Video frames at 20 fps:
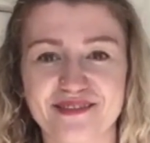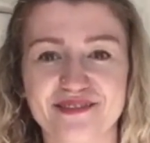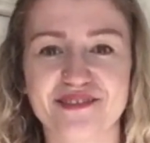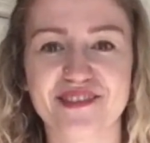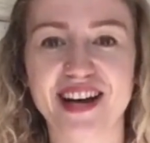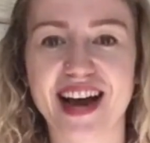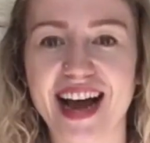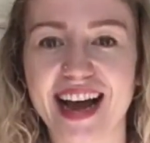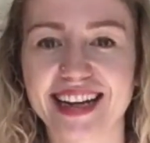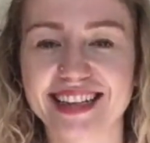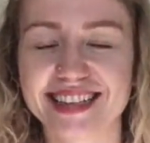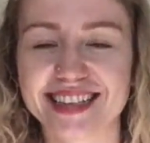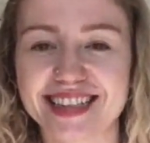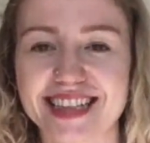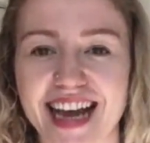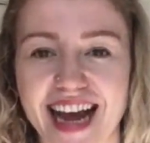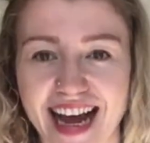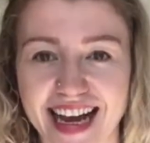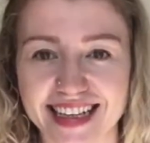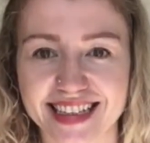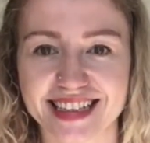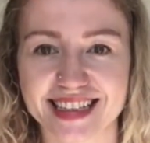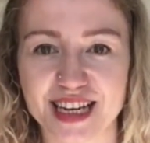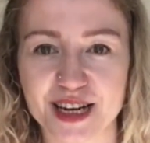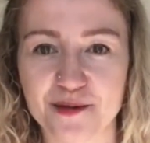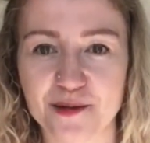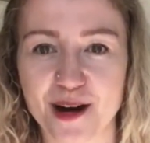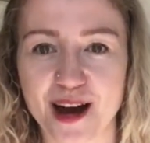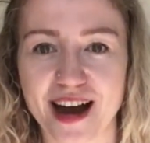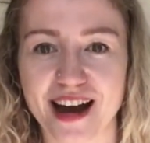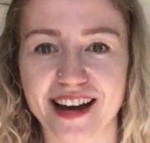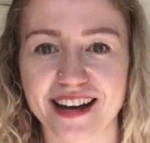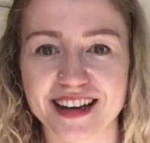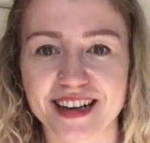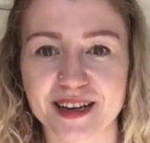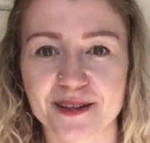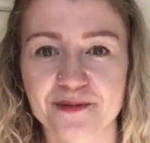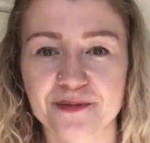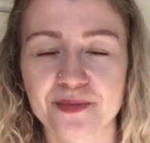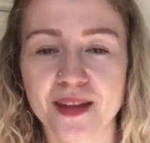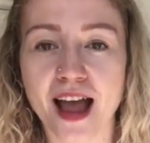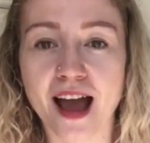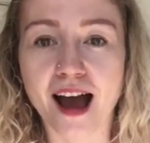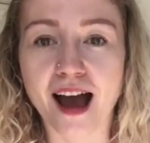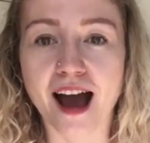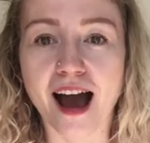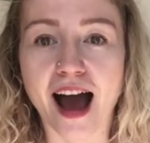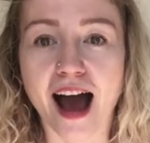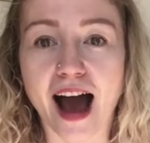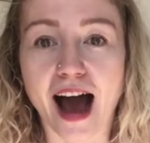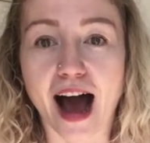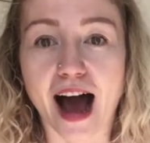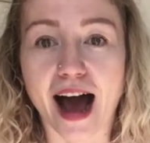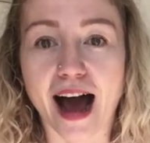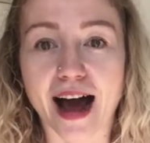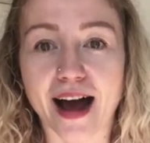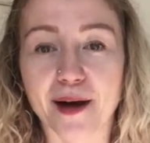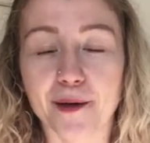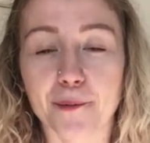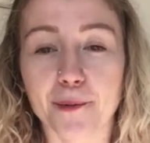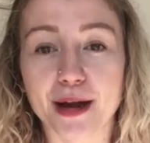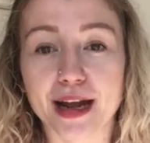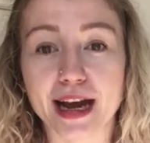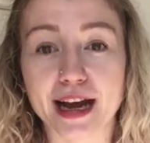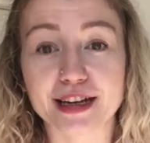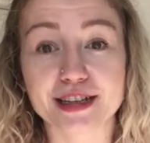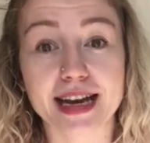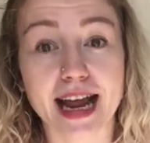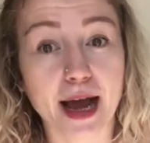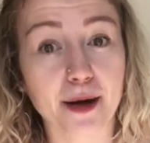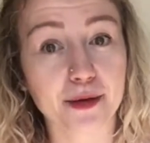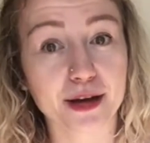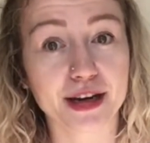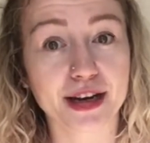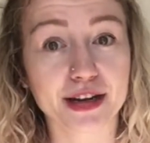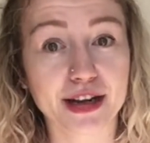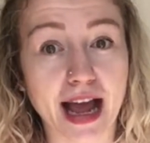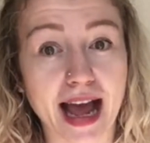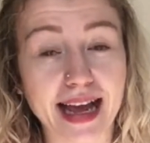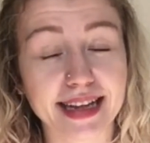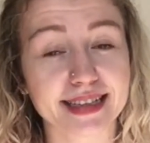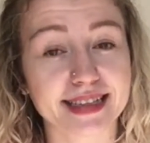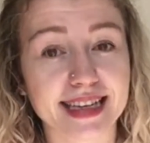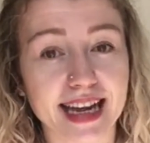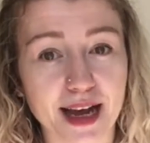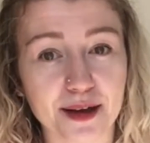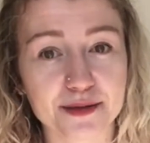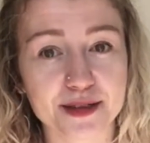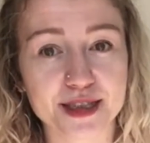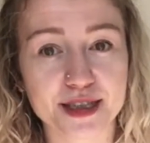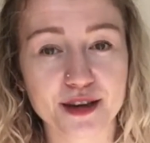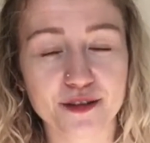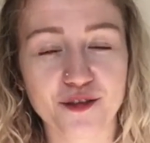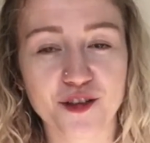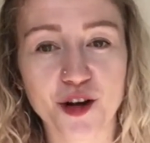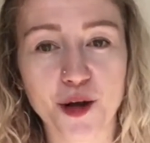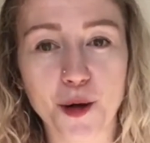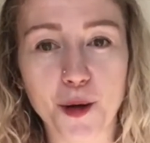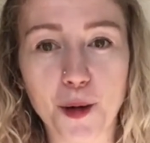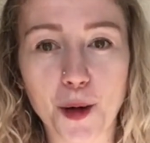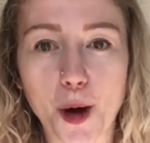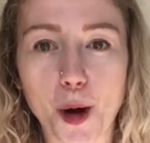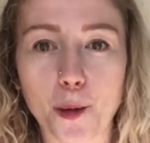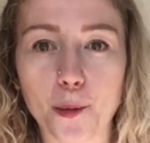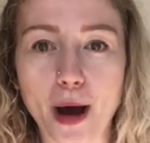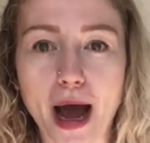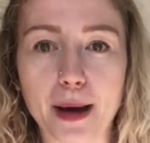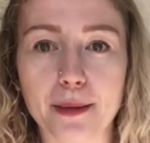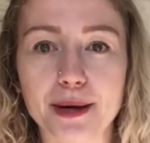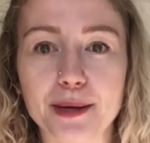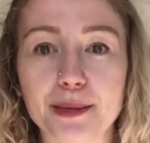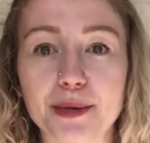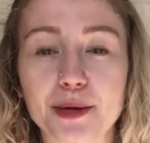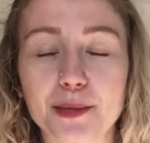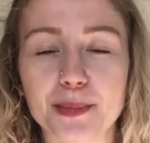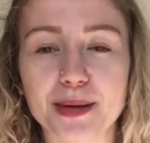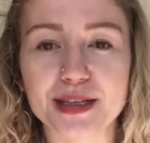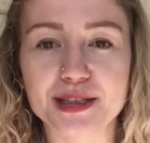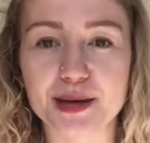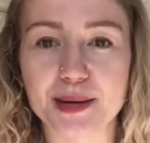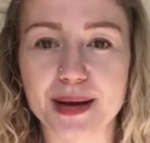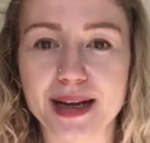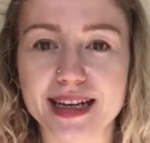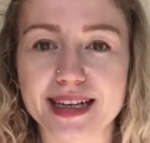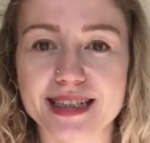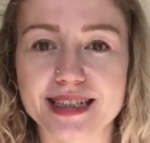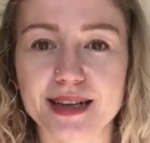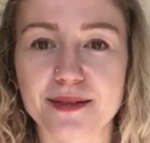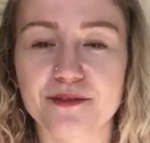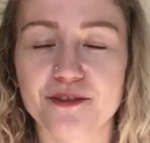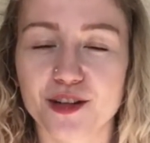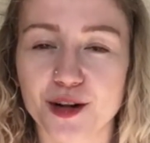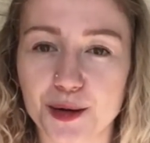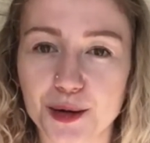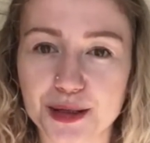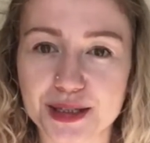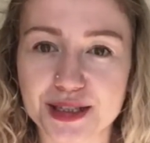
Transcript: Fantastic work. We are now going to head down to the floor where we will be doing some floor